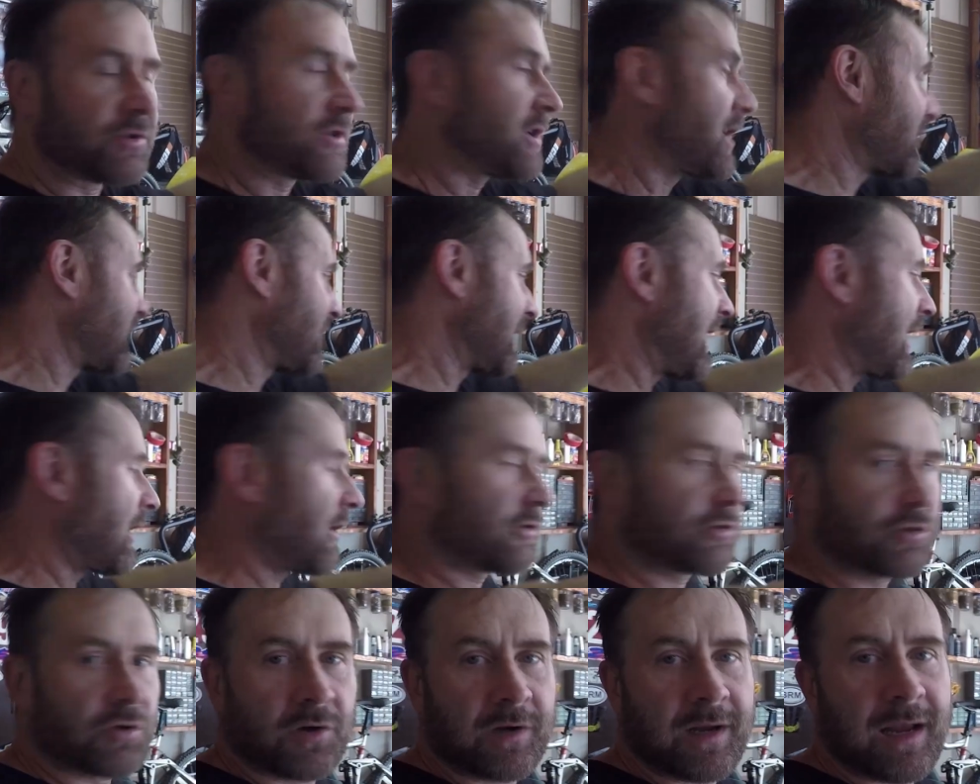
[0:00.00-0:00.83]
Check it out. I'll
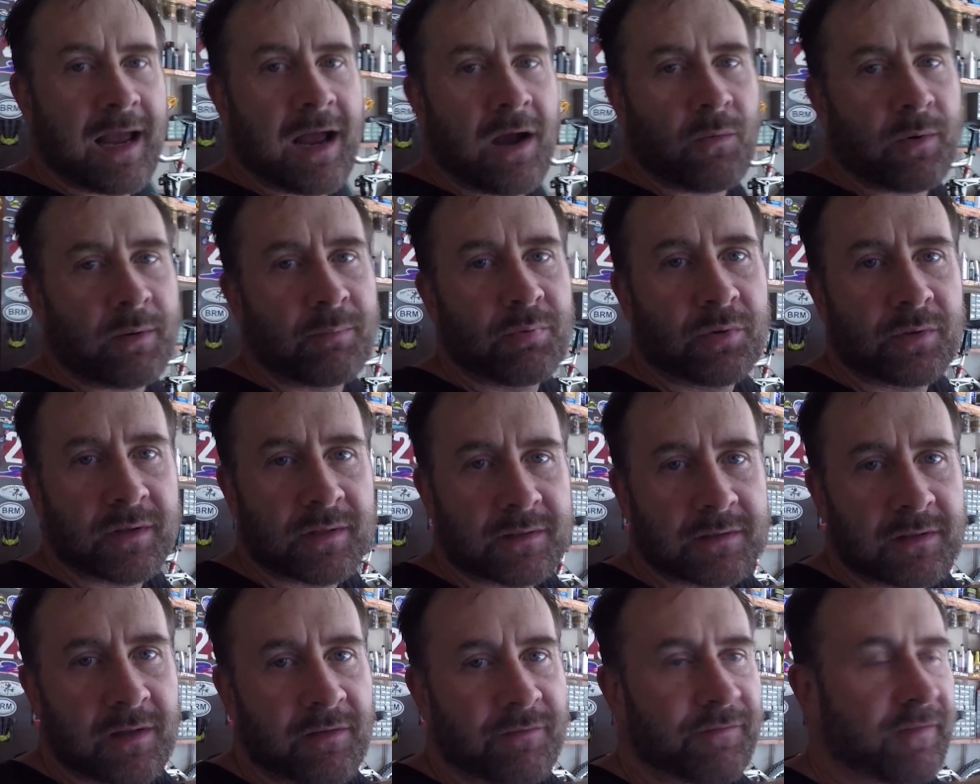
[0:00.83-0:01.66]
show you how we put
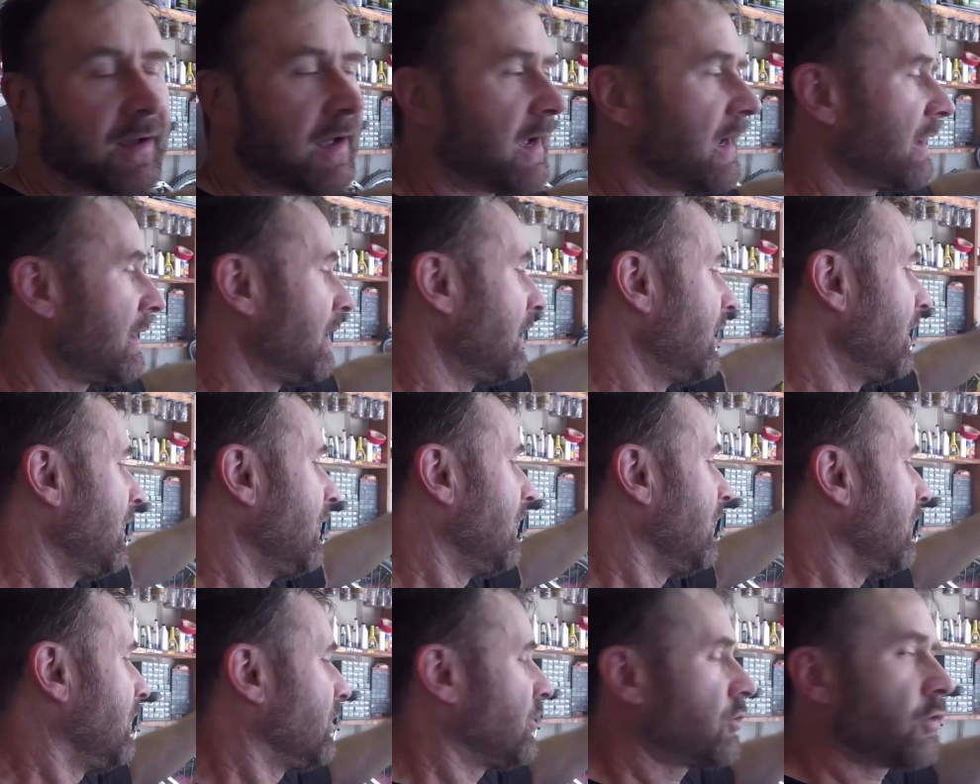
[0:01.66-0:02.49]
the stuff on.
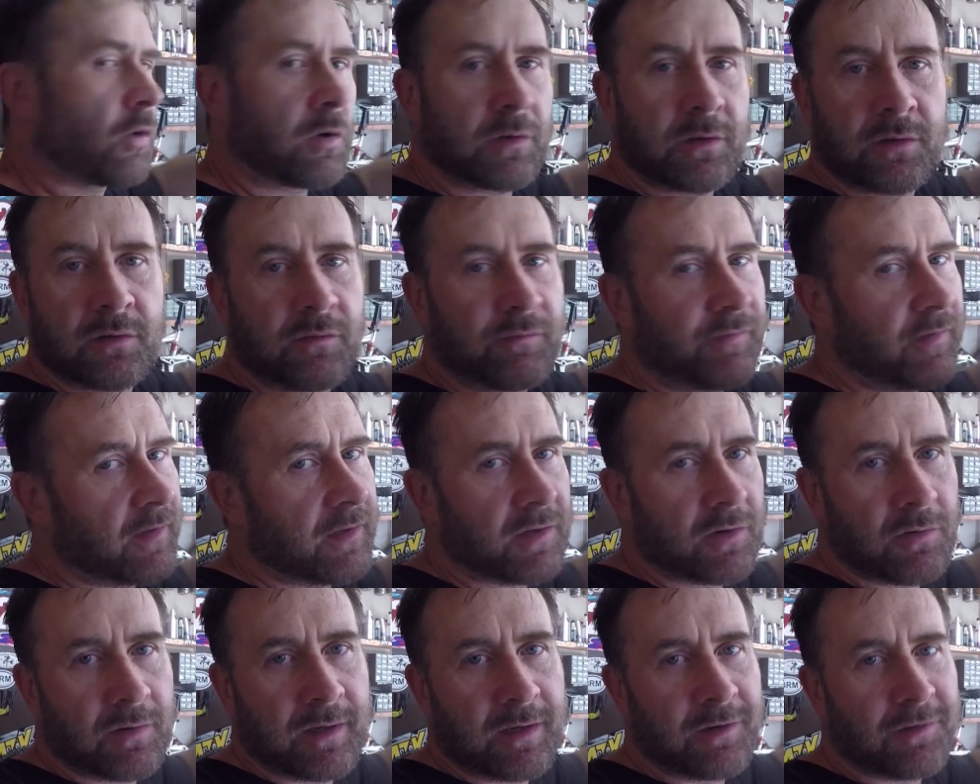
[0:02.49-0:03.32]
Short little
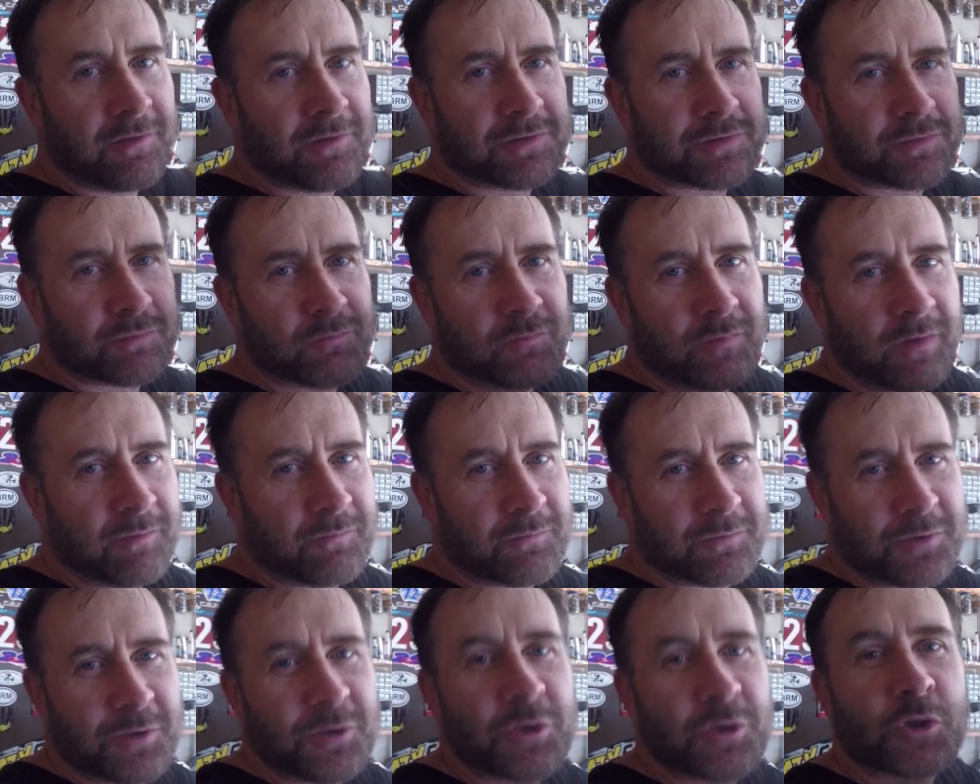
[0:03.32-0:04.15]
video here.
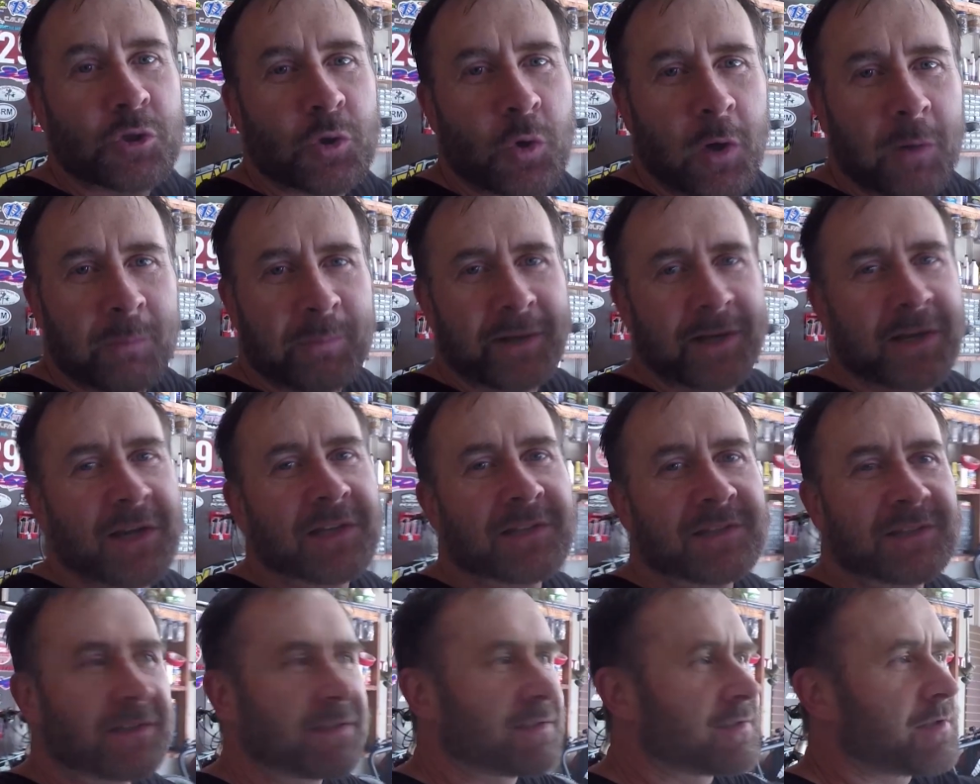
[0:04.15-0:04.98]
It's short
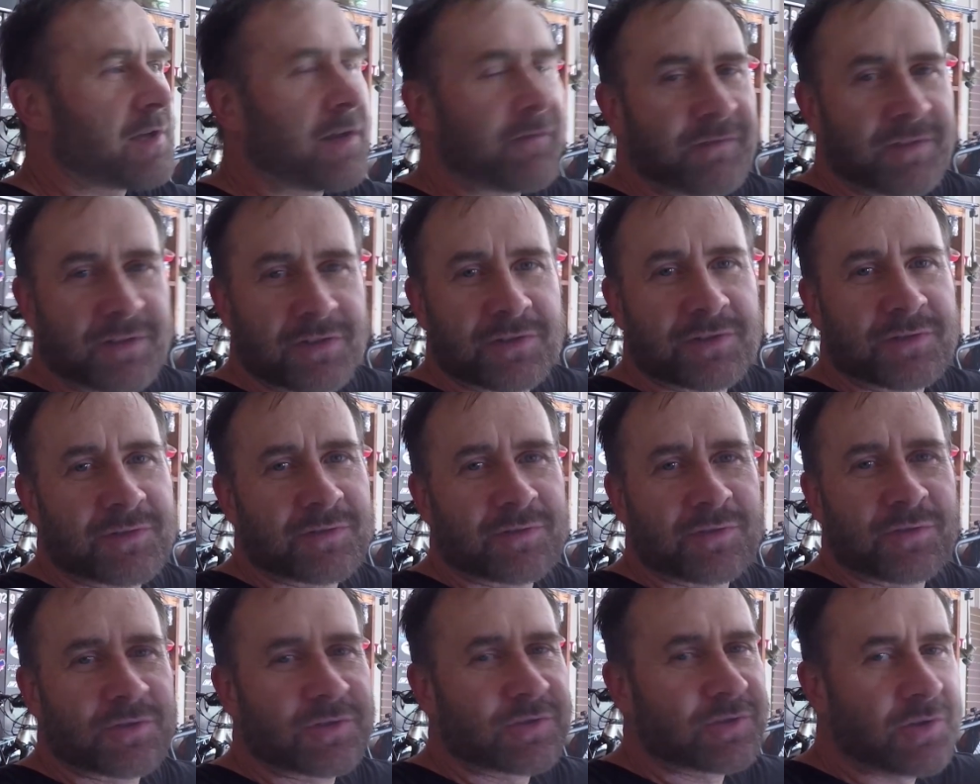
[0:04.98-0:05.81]
because this stuff is
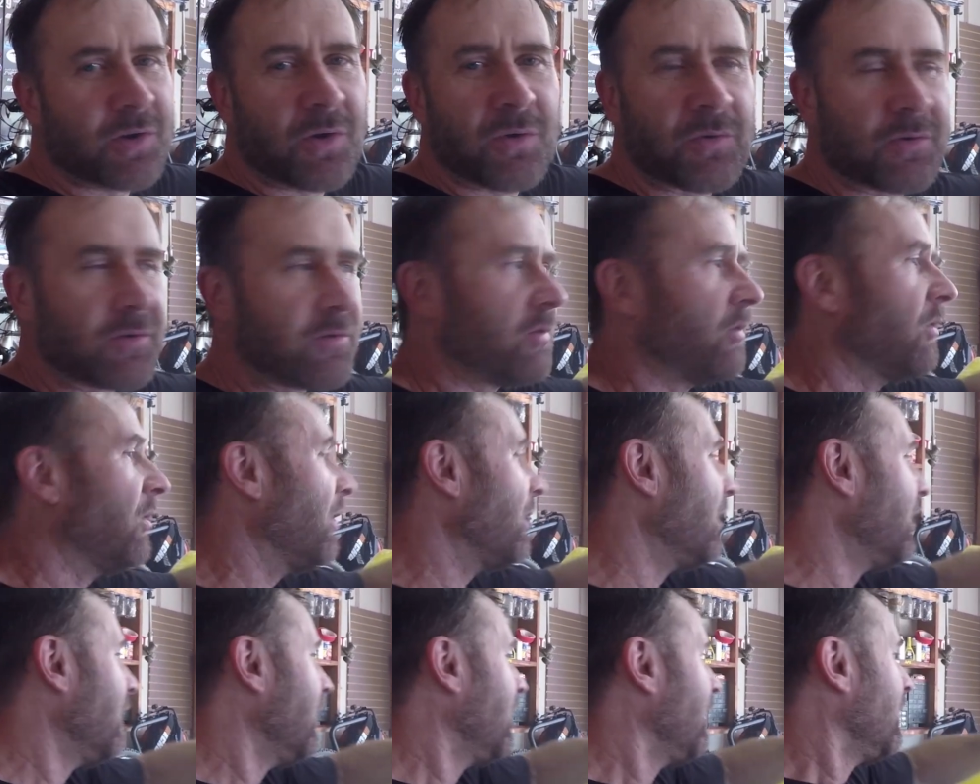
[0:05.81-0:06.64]
so
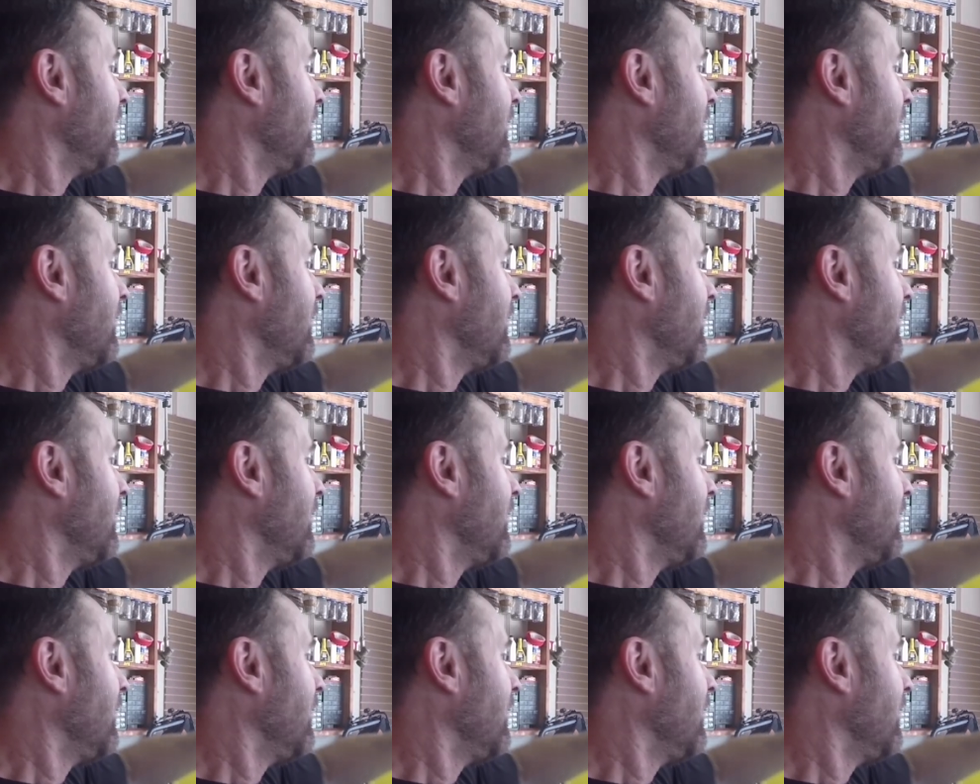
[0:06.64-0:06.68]
cool.